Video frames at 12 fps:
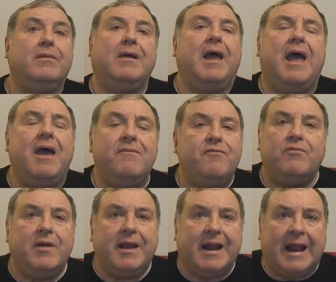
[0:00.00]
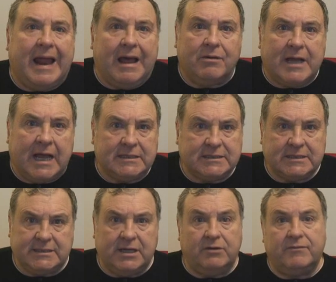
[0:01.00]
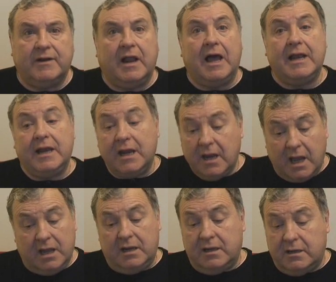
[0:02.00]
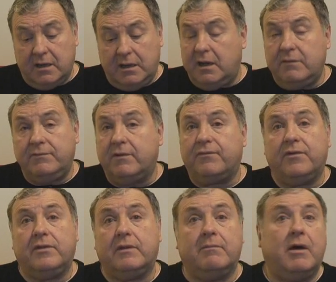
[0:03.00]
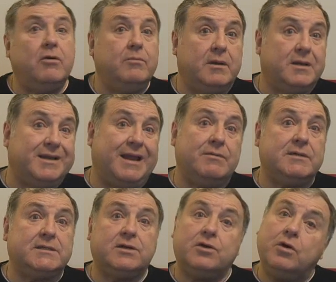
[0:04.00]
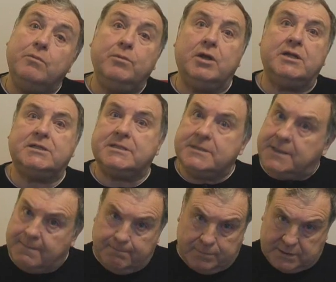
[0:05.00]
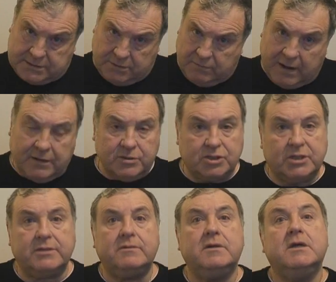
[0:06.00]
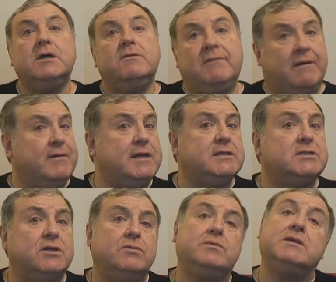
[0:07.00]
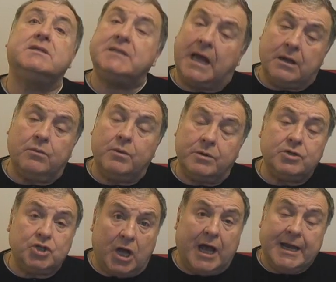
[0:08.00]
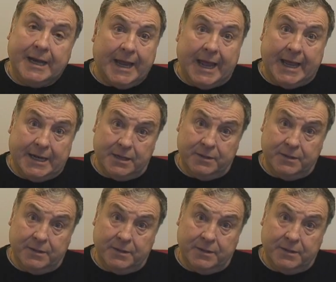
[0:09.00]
every cloud has a silver lining, and even if at the moment there is a cumulus nimbus around you, very soon the sun will shine again.